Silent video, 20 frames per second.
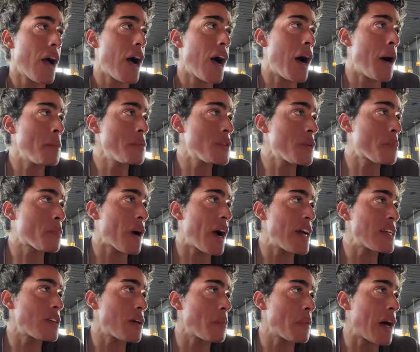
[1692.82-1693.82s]
I'm
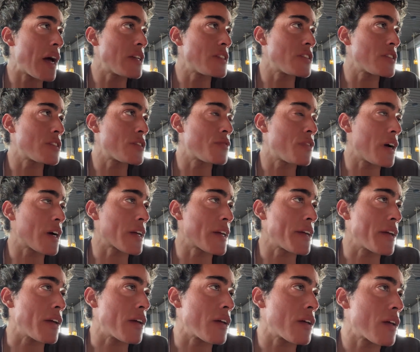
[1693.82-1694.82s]
surprised I'm not just fucking.
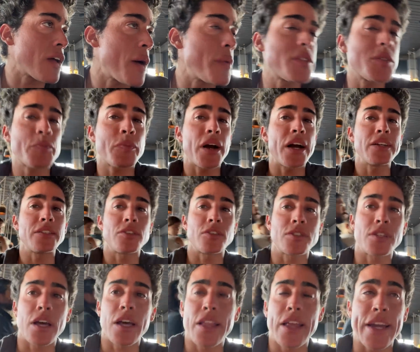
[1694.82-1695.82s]
I'm surprised
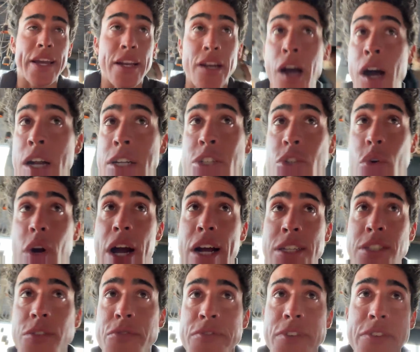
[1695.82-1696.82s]
there's not like an entourage
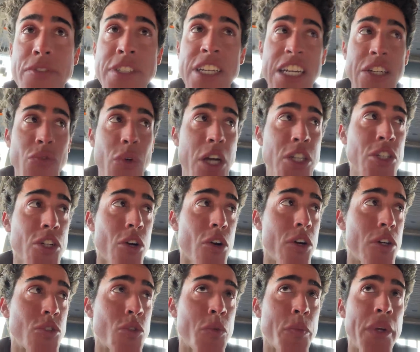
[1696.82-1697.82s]
of 15 Russian
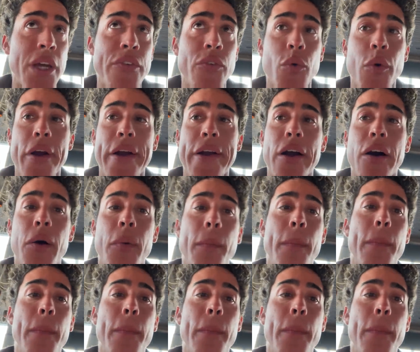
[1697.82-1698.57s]
girls with me everywhere I go.